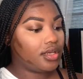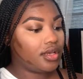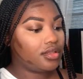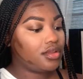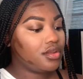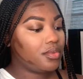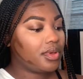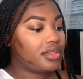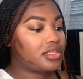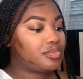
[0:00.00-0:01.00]
I don't know
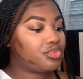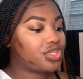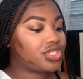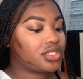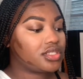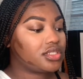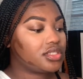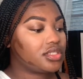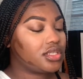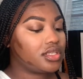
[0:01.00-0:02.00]
where this brush
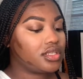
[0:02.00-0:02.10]
is.